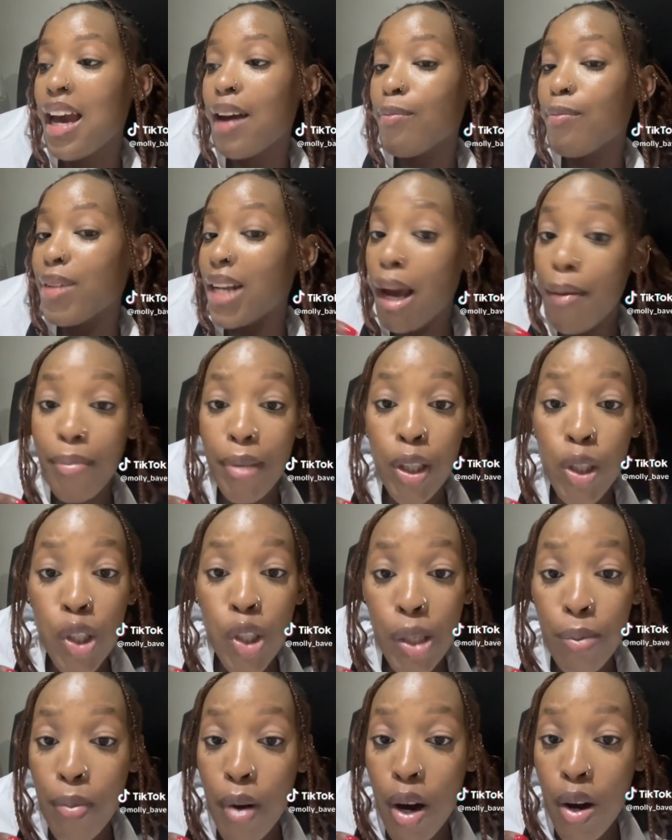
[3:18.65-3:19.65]

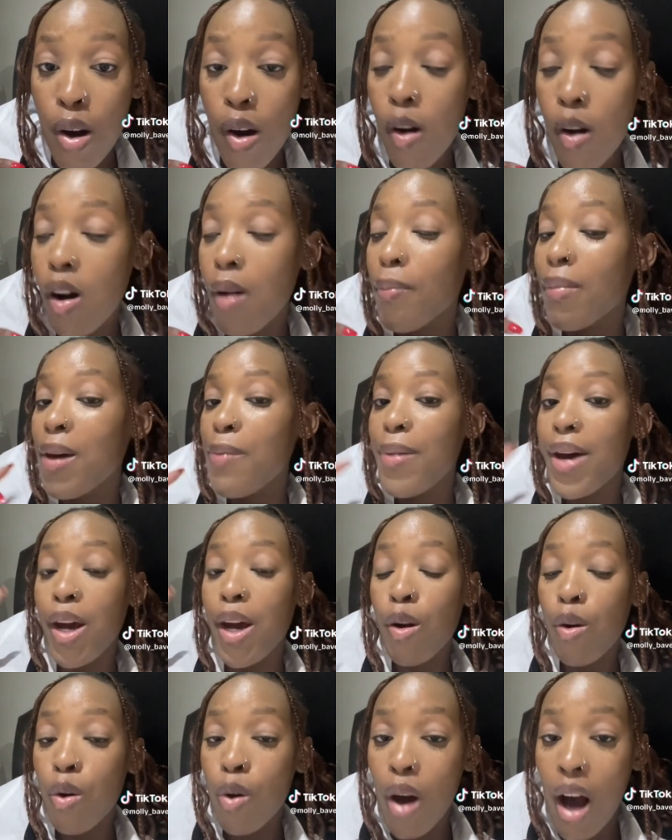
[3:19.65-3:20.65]
Wrong, or maybe I
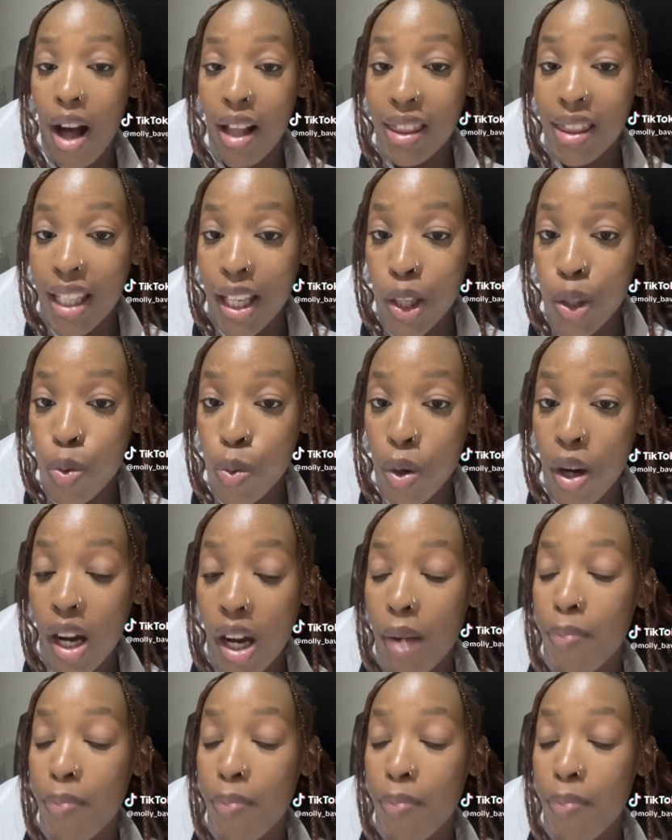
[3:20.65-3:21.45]
don't know how things work,